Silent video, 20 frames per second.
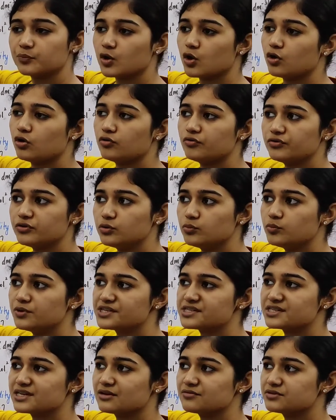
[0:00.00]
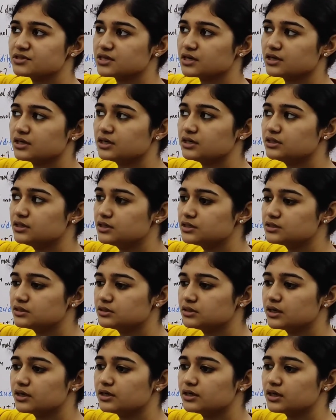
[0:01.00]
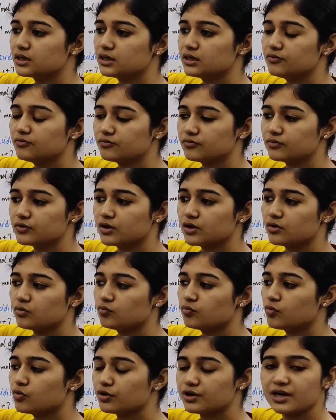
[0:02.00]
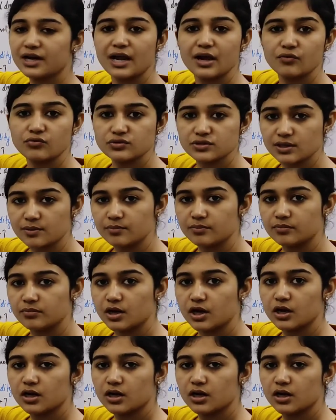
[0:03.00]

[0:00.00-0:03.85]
All of you must have studied this, that if water have some